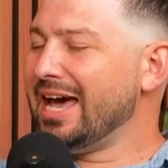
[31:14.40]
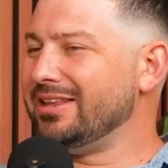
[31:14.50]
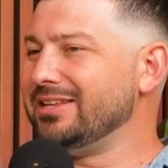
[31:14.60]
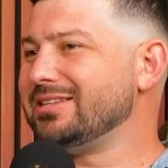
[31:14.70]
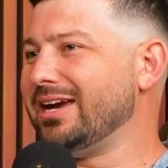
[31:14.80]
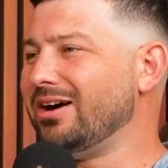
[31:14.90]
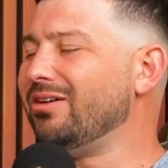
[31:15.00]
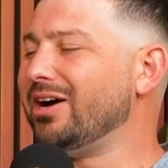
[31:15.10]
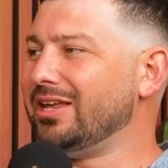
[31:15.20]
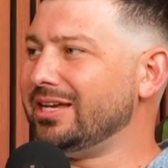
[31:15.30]
And it's like, oh,
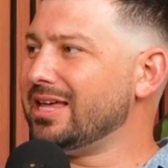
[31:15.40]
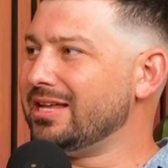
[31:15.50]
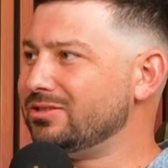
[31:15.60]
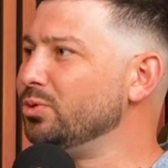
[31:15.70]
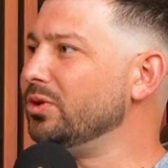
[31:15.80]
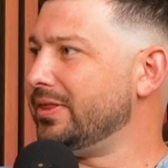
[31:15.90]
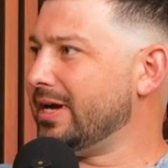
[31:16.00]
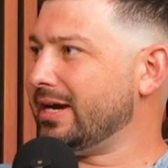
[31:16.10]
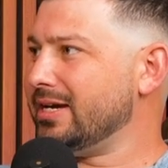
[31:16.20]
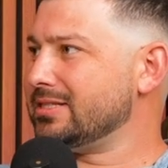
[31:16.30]
I like that tool
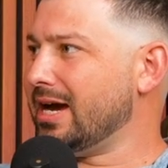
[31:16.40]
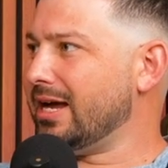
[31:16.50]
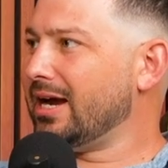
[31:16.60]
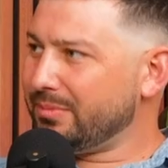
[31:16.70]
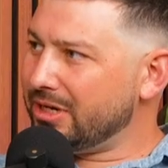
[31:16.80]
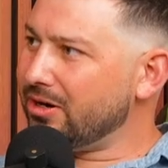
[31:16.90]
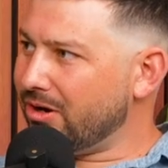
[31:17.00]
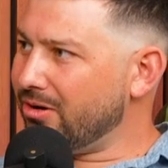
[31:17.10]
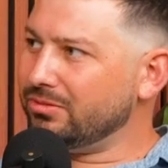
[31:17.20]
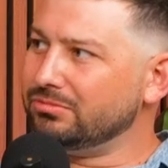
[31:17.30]
that guy's got. I'm going to
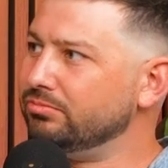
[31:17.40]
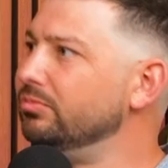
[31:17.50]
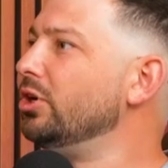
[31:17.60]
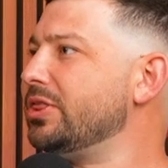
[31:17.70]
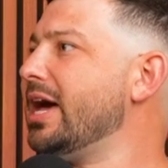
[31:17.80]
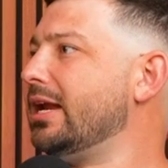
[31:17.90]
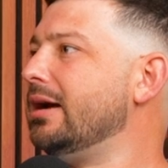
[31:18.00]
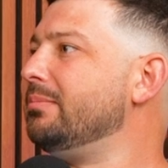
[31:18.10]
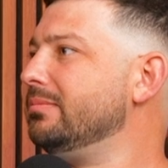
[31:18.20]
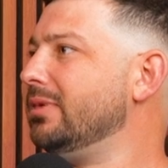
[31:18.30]
go look that
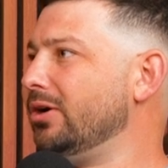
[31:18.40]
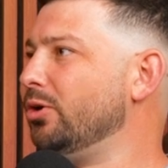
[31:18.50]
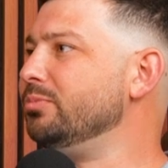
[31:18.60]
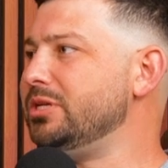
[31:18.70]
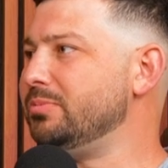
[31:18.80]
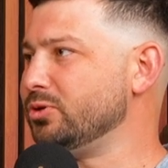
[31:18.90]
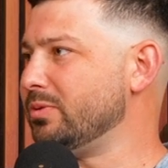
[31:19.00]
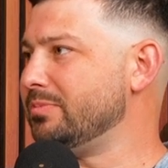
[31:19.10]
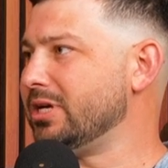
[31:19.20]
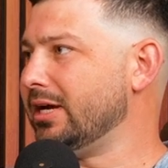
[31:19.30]
up on Home Depot's
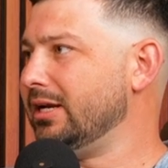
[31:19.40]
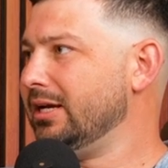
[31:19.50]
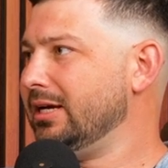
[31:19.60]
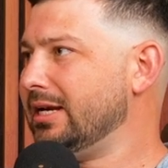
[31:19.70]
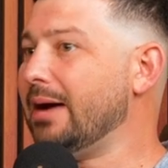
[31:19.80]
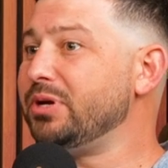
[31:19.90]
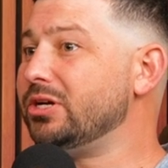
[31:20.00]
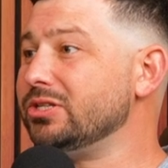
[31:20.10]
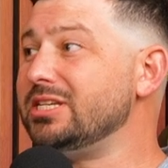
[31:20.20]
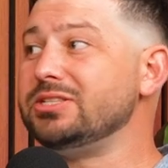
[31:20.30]
website. Not
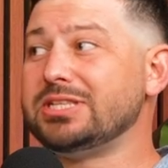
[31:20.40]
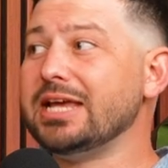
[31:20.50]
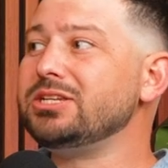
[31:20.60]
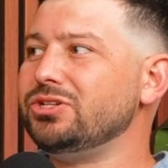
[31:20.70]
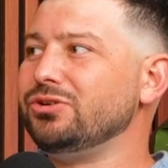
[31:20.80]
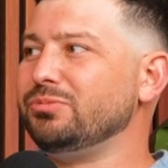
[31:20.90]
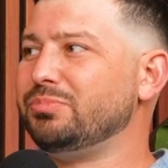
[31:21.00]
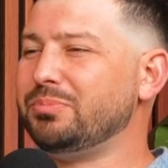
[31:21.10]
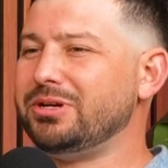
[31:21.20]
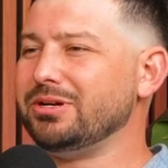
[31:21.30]
because he said to,
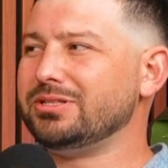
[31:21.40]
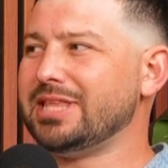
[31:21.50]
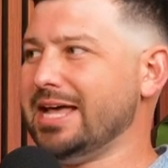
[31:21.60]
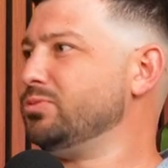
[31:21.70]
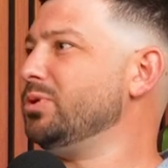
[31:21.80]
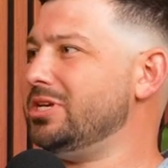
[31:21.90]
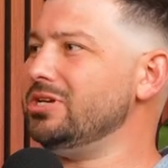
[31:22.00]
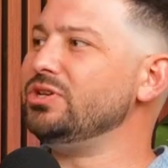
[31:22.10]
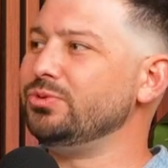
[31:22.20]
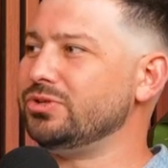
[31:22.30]
but because that's what he
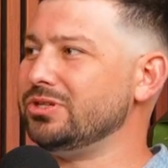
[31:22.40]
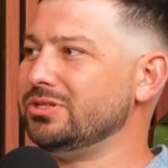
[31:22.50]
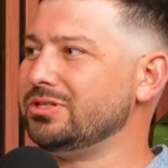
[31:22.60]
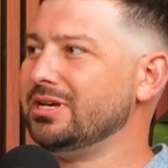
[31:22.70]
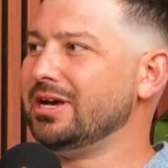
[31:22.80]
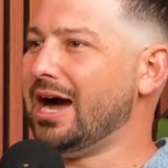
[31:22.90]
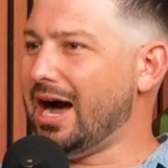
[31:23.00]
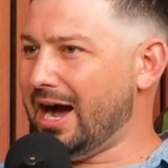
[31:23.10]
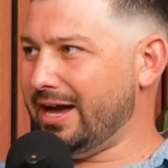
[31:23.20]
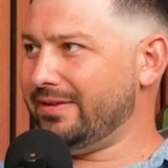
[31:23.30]
uses.
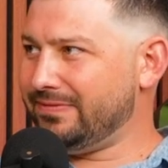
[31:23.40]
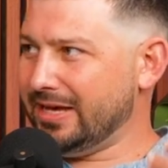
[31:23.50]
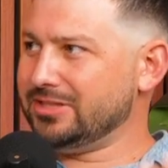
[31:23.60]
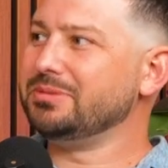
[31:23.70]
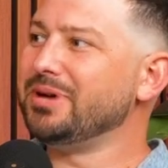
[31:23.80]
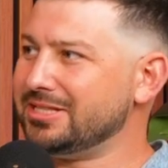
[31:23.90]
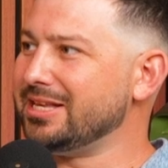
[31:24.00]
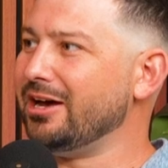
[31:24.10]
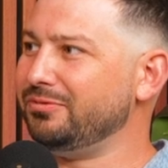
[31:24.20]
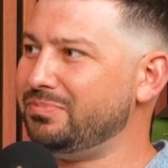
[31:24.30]
I fancy
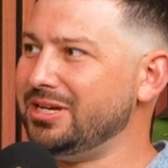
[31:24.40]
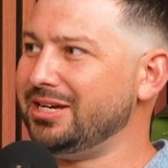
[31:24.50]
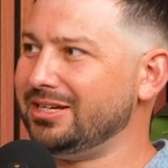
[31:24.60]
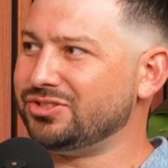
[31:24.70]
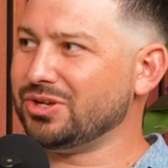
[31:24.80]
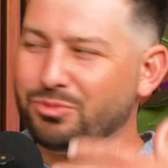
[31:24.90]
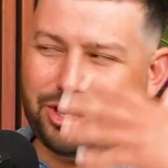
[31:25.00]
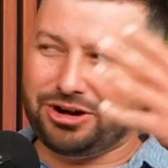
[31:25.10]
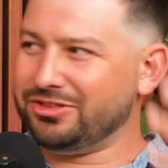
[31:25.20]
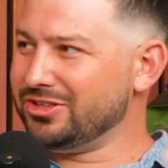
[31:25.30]
myself being
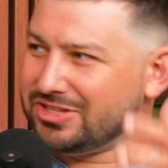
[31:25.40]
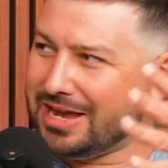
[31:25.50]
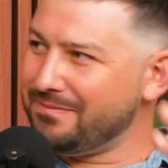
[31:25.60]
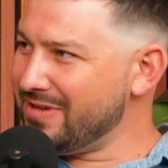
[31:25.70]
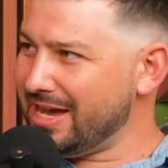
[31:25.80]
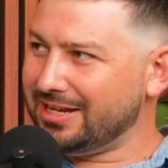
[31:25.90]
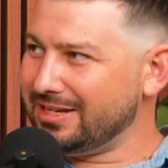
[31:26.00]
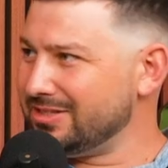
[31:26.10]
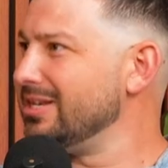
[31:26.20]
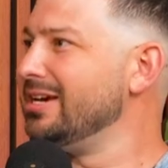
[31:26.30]
somewhere in the same vein
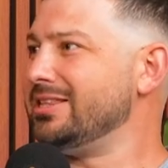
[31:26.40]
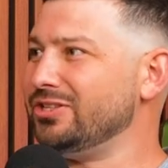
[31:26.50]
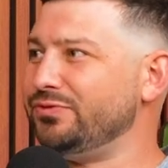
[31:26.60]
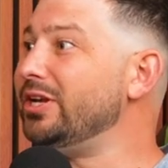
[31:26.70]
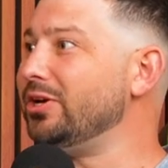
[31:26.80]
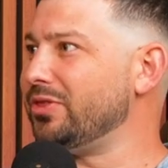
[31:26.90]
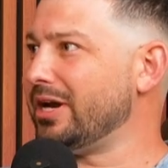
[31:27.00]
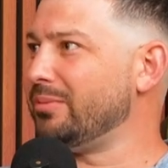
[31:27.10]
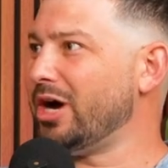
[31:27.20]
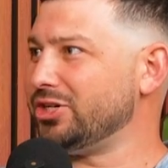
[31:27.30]
as this video that
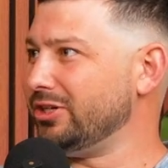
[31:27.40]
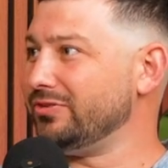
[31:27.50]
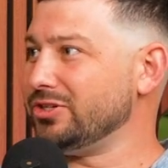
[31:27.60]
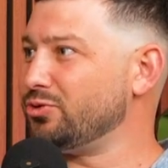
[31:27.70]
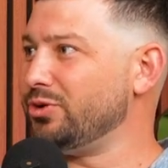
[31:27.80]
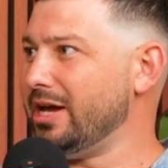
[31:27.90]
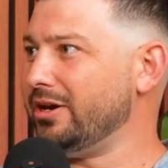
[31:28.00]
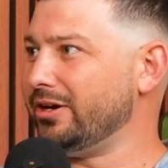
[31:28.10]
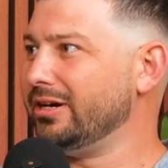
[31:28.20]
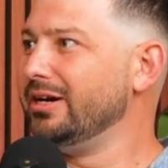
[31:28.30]
I'm watching of this
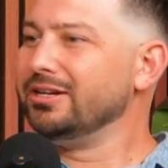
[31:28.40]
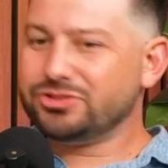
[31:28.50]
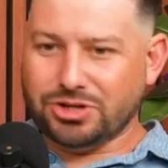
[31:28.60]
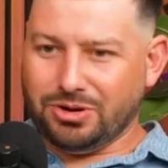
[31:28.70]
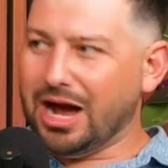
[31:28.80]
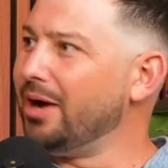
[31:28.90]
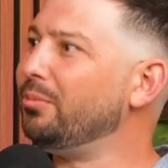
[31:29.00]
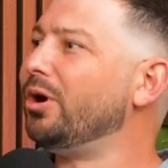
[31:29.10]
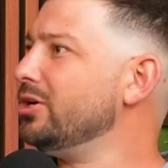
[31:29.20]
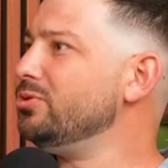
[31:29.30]
creator. So I
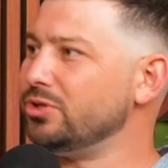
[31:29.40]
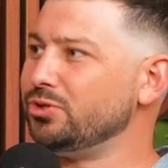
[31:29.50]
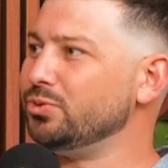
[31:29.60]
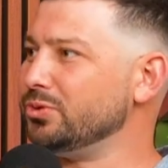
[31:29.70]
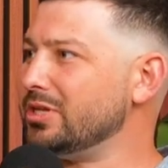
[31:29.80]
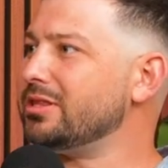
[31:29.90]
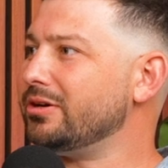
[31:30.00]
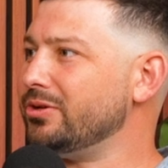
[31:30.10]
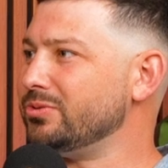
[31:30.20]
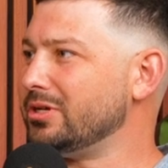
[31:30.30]
want to use the tools that they're
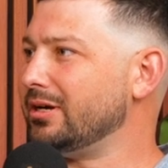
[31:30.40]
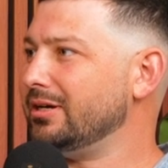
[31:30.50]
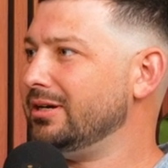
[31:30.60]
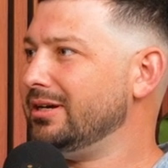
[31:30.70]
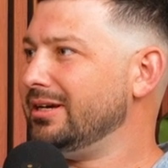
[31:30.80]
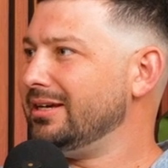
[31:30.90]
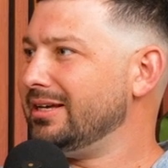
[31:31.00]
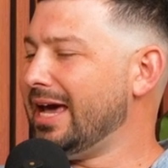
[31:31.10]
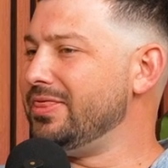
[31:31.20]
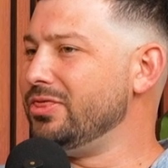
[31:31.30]
using.
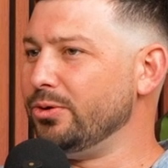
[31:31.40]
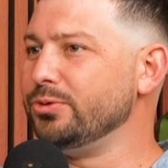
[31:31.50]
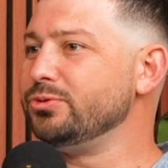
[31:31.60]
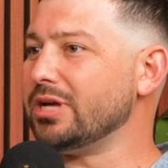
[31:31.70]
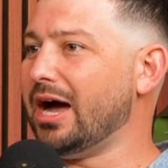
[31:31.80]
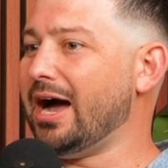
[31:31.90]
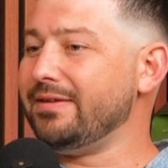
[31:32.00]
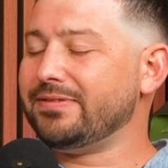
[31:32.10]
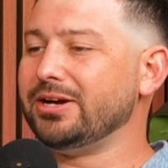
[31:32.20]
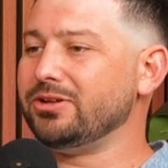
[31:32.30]
And those, I
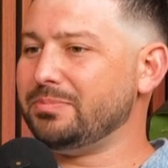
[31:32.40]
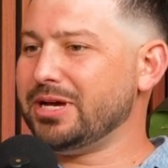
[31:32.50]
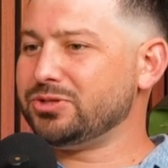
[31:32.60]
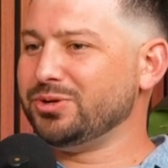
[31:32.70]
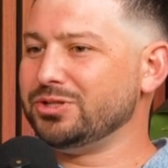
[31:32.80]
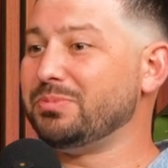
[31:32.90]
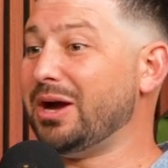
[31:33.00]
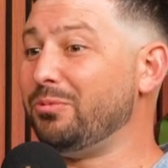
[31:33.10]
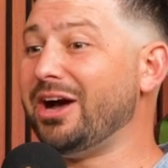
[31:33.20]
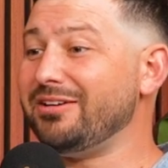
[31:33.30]
find, are the best ones. My
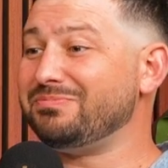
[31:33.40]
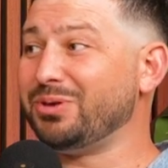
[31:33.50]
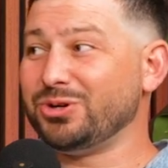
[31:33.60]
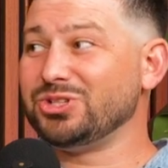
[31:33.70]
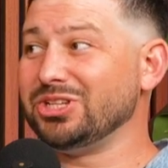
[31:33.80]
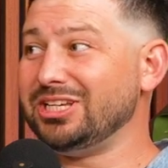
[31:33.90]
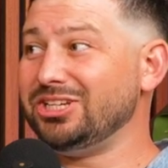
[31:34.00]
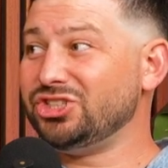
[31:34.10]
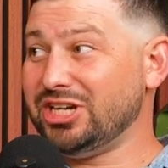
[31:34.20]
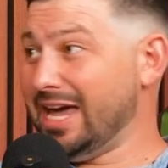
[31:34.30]
wife, personally,
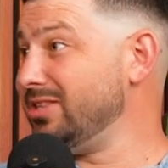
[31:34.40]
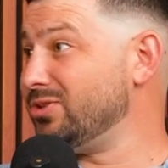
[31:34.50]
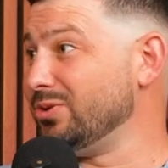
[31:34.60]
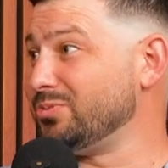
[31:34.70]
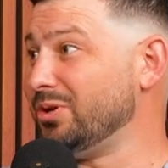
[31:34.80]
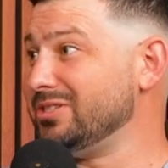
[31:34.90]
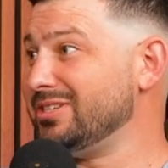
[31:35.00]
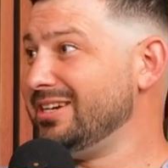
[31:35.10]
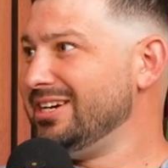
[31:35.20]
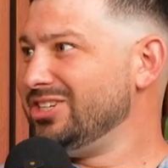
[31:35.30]
she hates those ones.
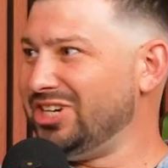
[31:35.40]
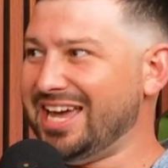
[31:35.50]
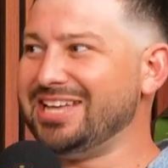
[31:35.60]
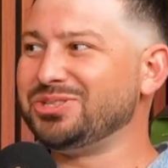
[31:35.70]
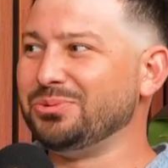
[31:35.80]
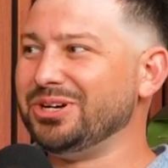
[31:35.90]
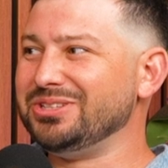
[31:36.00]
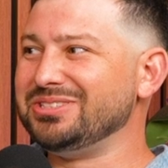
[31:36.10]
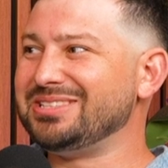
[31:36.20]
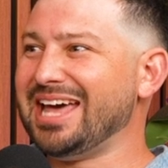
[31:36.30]
She hates the
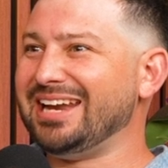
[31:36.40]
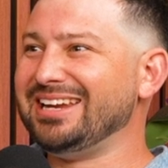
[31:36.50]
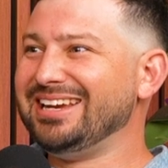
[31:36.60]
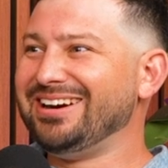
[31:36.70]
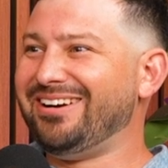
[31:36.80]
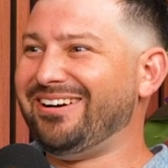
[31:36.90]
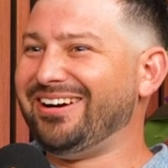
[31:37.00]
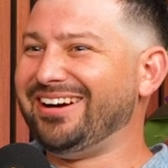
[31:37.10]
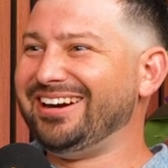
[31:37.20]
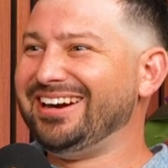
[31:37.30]
ones that
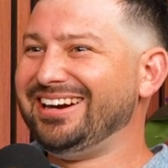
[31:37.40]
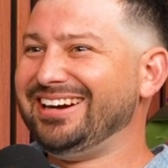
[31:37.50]
are